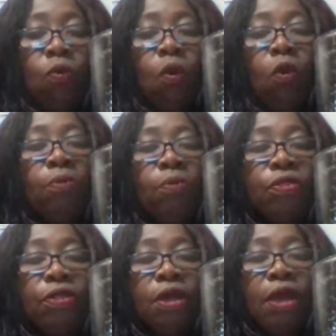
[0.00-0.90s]

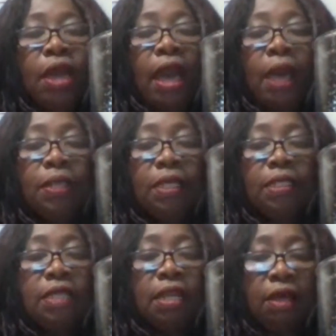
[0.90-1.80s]
warmth,
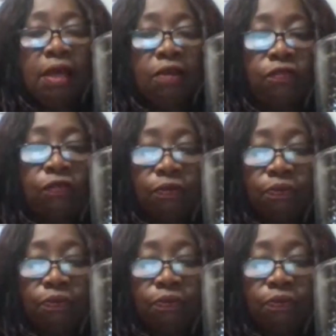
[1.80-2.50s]
happiness, and love.